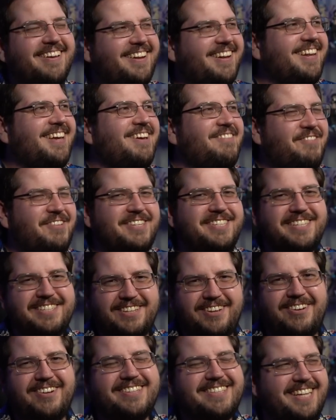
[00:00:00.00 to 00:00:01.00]
Cliff is this
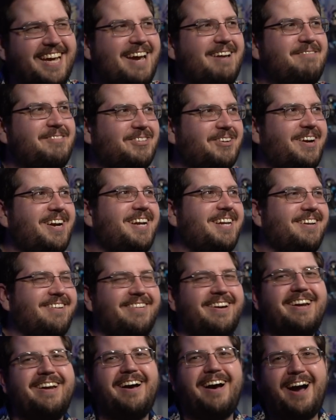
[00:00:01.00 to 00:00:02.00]
whole time trying to
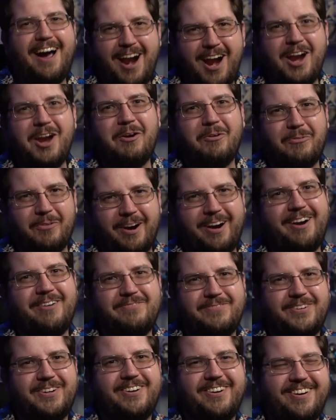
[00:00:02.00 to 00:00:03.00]
create underwear
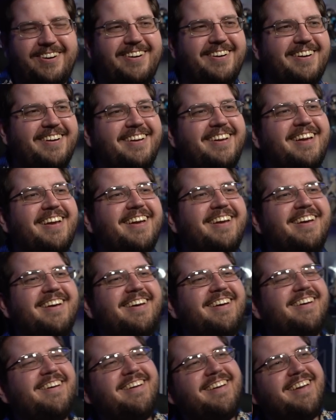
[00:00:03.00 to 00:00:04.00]
for her.
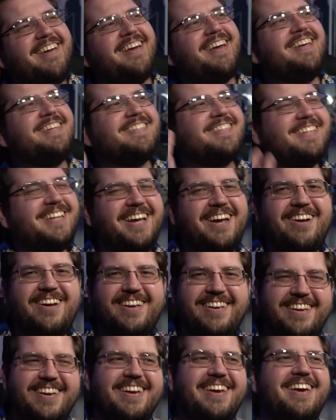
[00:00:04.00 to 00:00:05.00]
Is
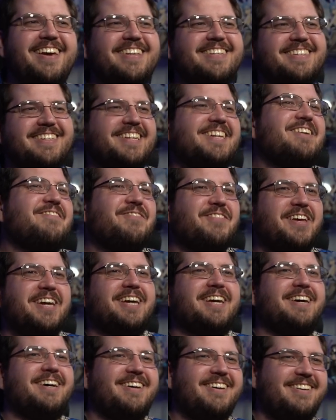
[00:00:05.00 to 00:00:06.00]
Cliff,
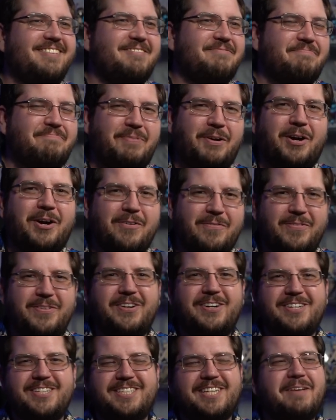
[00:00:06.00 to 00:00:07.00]
like, a
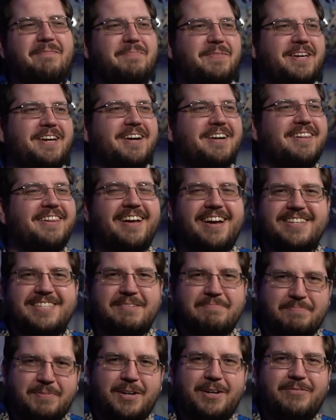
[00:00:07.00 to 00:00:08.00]
pervert or something? A
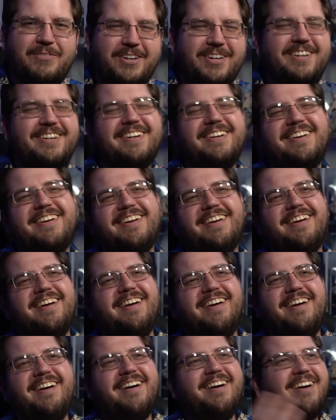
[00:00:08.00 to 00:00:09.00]
closet pervert?
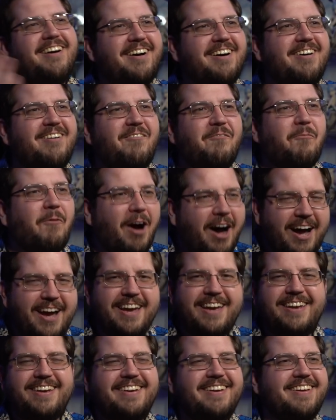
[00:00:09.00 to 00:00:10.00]

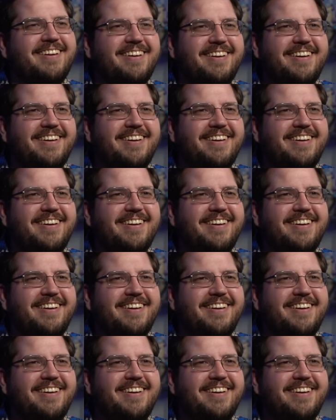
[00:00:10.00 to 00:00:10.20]
Why?